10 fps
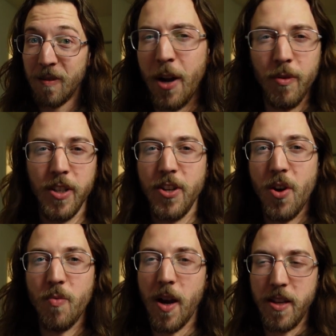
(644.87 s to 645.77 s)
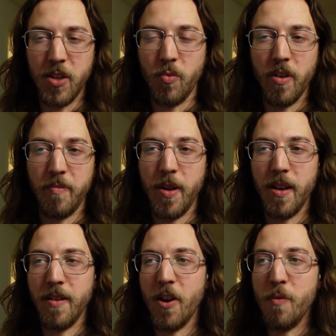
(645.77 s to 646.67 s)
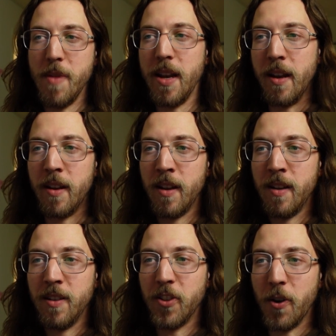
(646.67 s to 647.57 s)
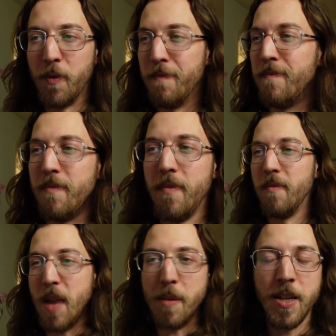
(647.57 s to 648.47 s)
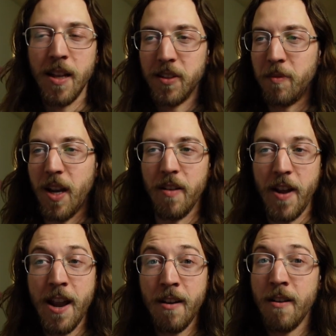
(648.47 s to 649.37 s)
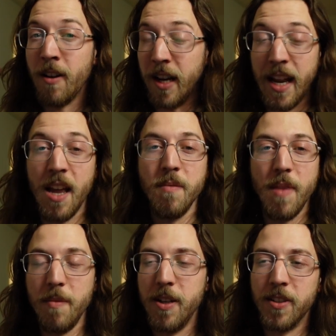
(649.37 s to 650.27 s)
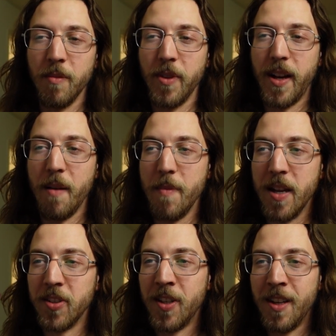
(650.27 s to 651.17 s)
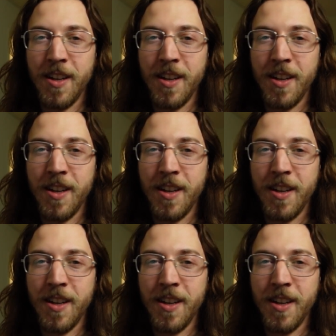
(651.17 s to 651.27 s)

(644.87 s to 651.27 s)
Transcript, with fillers: I don't really know why these would have been omitted, so maybe that's some kind of error. Again, maybe it's something I missed.